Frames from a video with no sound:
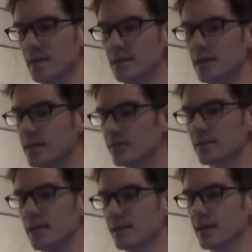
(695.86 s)
in
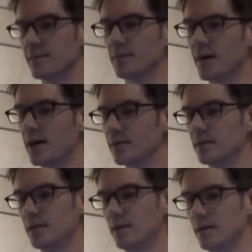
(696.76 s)
everyday life
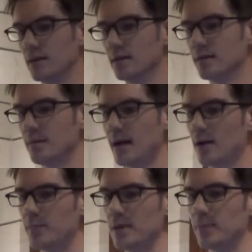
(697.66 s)
about
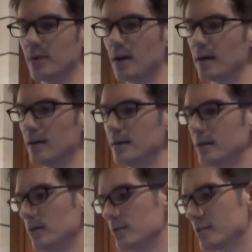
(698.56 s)
how people are
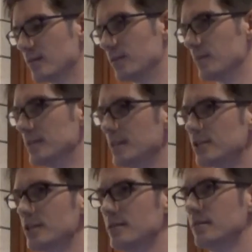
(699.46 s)
who suffer from
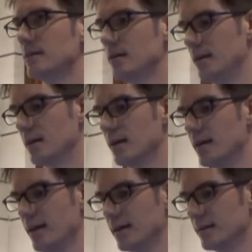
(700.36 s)
addiction,
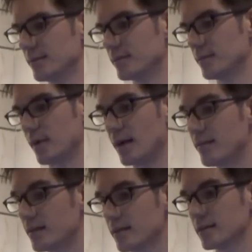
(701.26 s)
and I
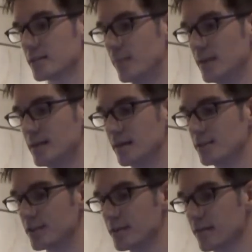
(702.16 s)
think there has been
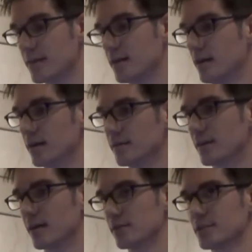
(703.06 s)
a dearth of
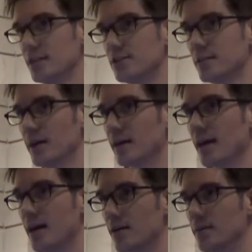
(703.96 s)
conversation about
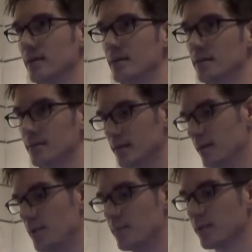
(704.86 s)
how
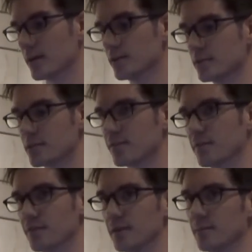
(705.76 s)
people are who
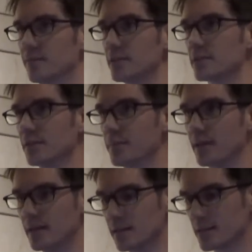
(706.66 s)
suffer from physical
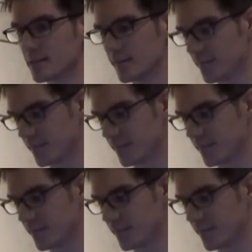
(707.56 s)
dependence.